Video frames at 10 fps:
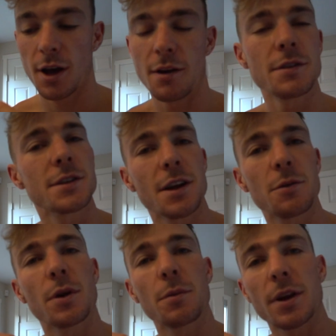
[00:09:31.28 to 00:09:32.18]
Haven't
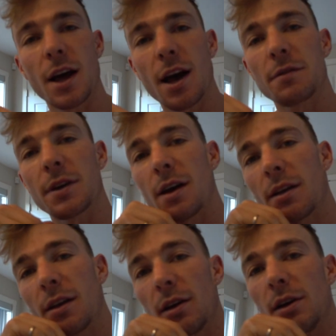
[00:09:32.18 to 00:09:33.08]
decided what I'm gonna have
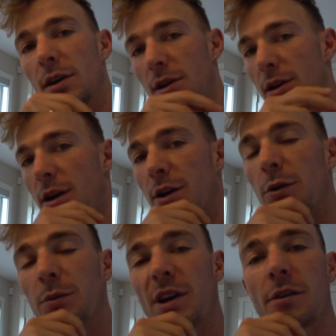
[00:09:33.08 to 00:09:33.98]
yet. I
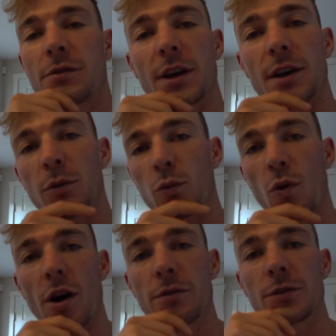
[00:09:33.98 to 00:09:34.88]
normally have like
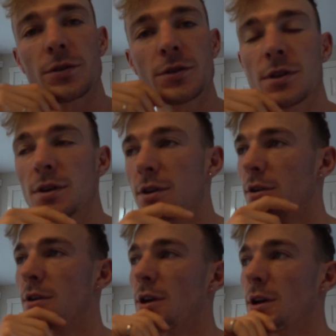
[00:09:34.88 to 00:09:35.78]
waffles,
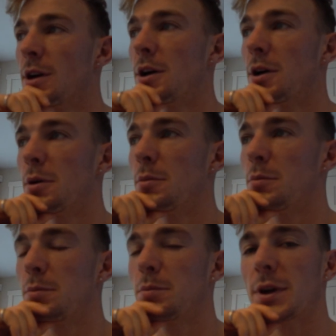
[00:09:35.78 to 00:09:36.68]

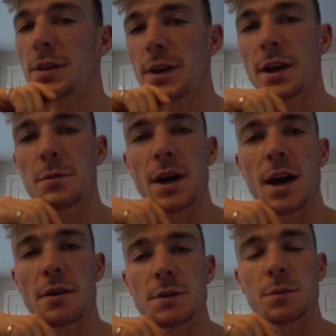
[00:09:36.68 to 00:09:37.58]
but I think I might
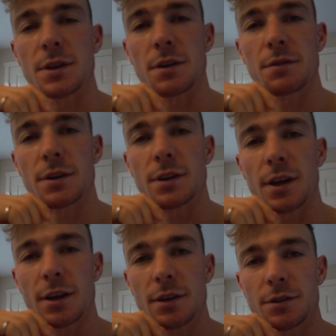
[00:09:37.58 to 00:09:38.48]
have something different
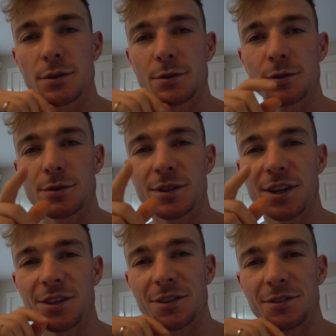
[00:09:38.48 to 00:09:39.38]
today, so
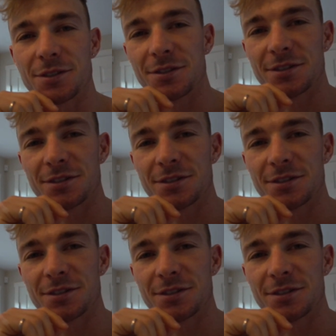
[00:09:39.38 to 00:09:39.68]
stay tuned.